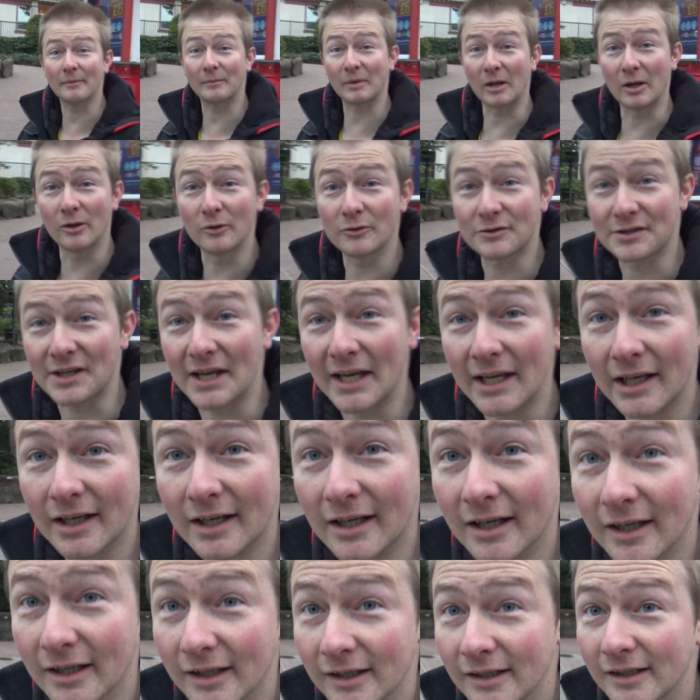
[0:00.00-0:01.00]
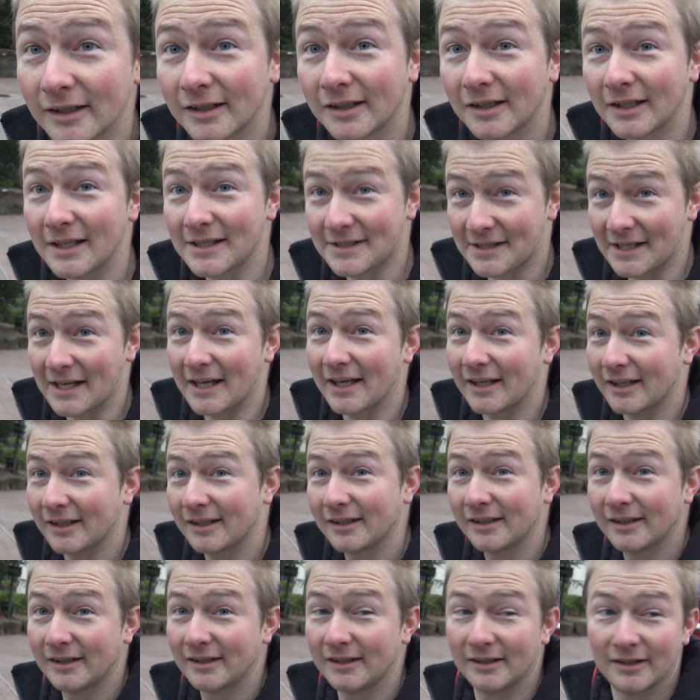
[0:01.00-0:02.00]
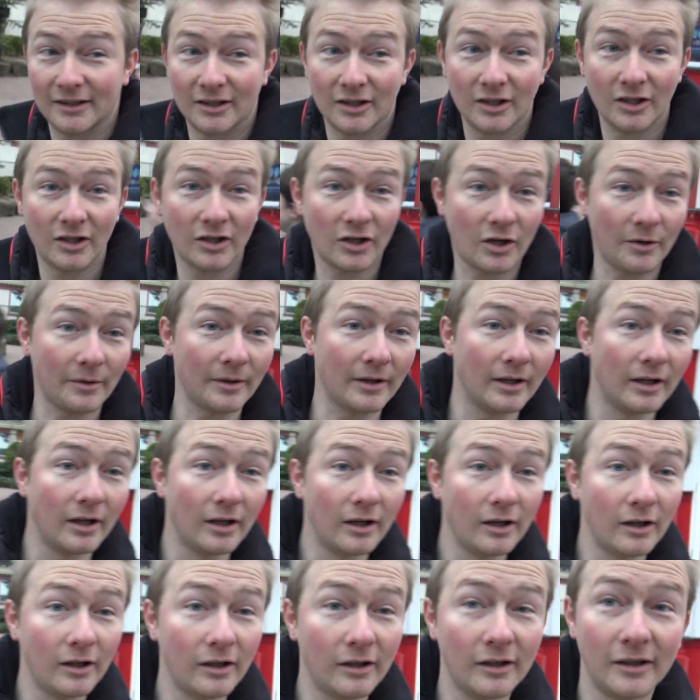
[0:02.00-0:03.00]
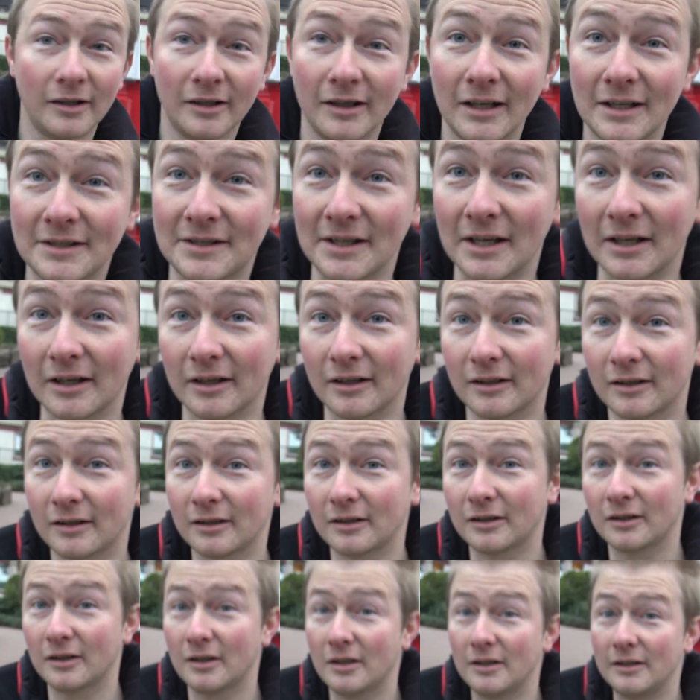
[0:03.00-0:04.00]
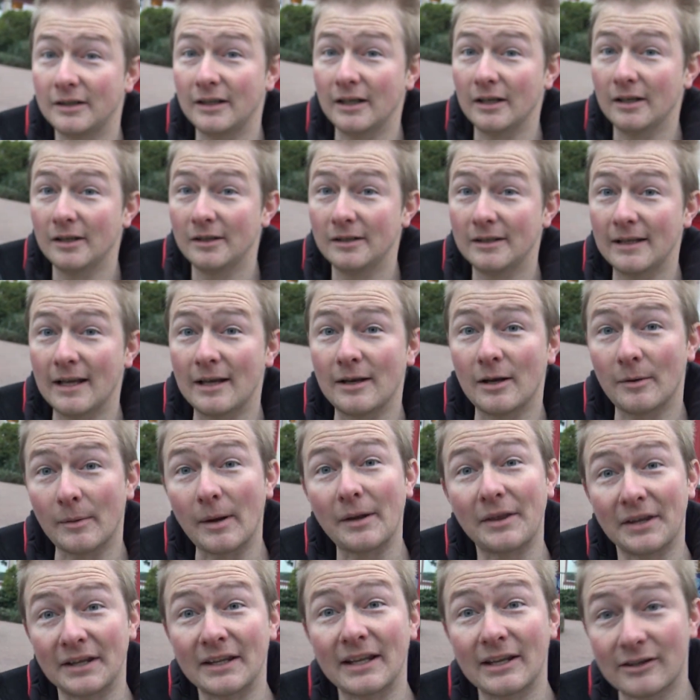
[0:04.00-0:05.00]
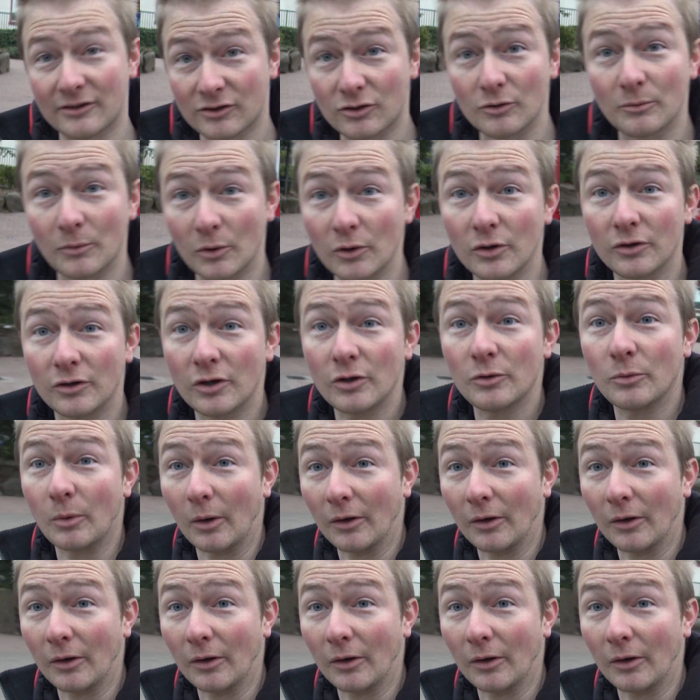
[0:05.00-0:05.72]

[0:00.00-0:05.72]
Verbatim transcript: Music. Yeah, I think so. Yeah, it plays all day. It's the welcome in and then the kick out music. I think there's some new